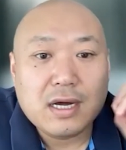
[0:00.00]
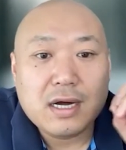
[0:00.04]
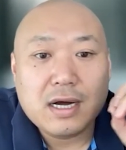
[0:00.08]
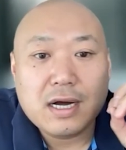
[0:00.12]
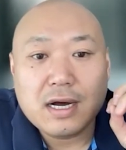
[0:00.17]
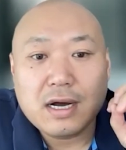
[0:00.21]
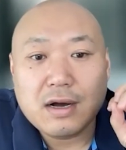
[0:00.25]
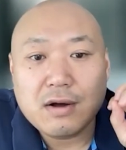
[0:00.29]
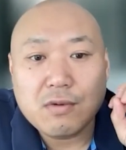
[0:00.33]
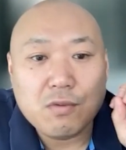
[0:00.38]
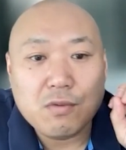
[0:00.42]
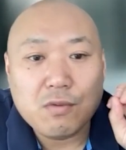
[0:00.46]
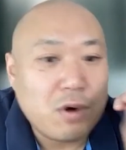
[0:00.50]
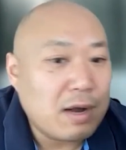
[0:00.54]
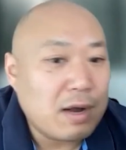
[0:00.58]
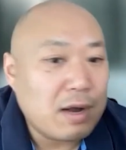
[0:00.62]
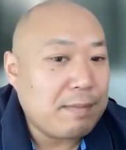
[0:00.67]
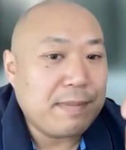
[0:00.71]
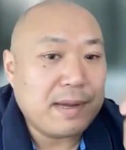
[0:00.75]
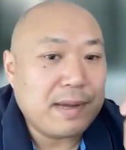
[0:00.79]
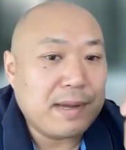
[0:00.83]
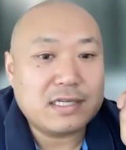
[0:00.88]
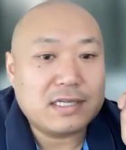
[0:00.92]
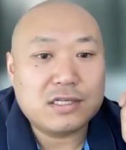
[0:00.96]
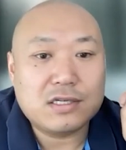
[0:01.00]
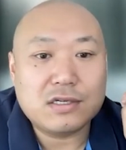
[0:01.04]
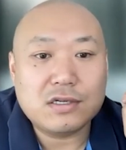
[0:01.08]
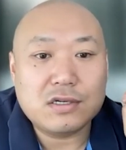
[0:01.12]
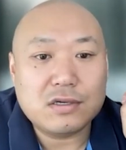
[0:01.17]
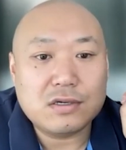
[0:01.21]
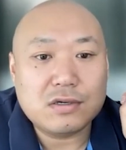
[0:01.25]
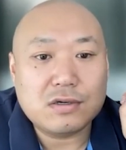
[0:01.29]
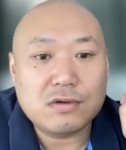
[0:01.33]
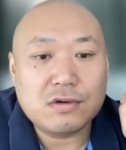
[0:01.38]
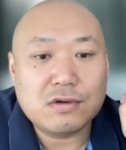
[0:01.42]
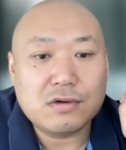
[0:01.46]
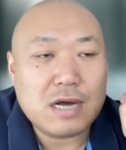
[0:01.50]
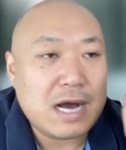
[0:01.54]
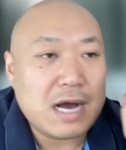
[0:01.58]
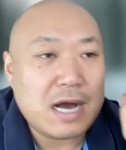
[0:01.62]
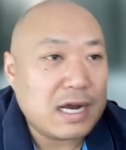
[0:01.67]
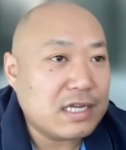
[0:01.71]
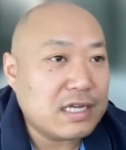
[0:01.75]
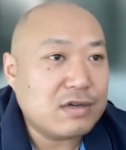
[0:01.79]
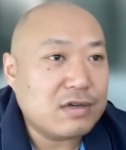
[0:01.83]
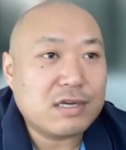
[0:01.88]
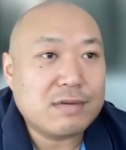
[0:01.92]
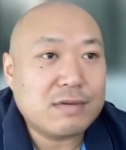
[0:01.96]
what makes you, or
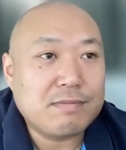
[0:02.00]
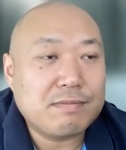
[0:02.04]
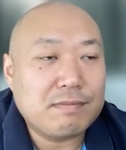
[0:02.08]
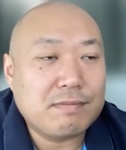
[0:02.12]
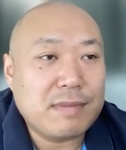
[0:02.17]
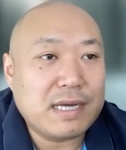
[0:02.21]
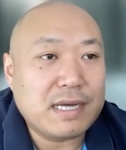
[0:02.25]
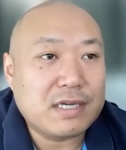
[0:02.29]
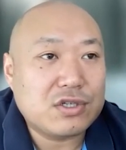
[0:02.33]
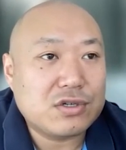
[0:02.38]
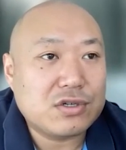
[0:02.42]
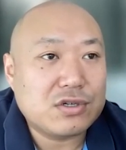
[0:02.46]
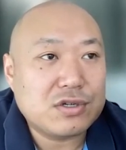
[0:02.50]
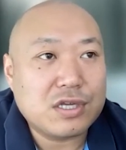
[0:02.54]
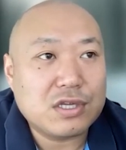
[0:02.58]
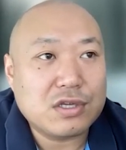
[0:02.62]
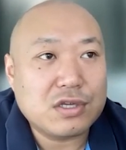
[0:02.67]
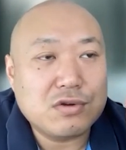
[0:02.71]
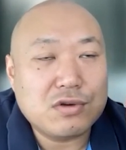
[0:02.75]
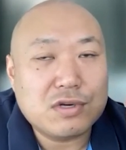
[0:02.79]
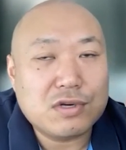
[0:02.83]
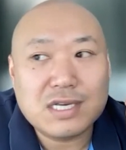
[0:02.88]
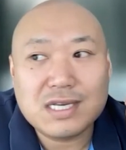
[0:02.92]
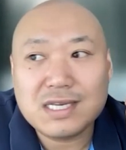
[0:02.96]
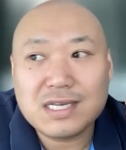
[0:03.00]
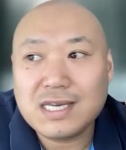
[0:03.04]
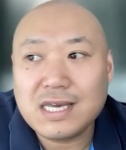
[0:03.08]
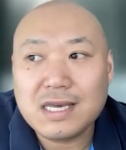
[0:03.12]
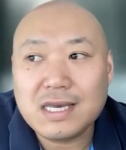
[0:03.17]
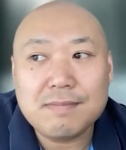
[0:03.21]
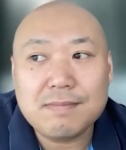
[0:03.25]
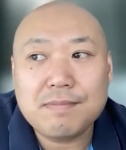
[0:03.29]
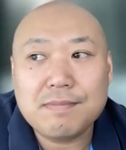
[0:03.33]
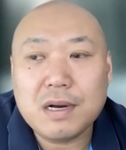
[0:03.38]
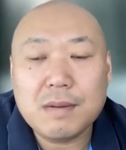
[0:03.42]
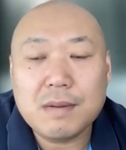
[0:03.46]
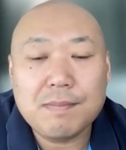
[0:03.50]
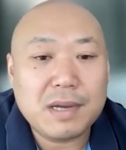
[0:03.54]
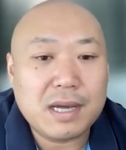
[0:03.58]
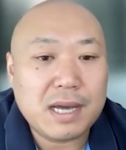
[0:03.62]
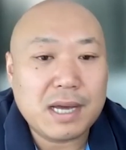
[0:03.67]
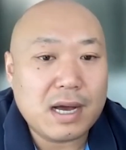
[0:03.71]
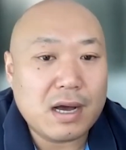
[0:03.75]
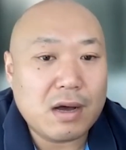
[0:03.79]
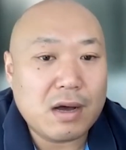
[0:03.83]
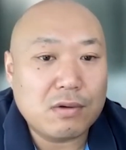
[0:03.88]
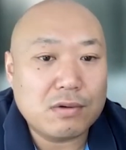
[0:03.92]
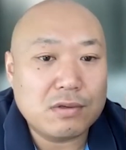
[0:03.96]
how do you make sure that you keep
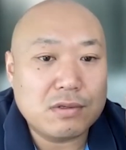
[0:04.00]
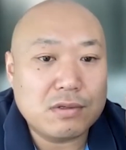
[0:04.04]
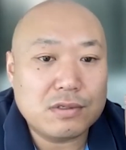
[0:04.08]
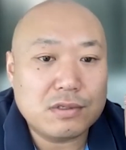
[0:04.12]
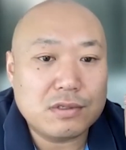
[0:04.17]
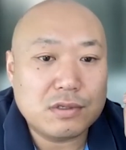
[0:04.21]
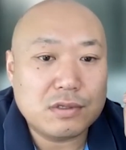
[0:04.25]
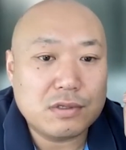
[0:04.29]
pumping out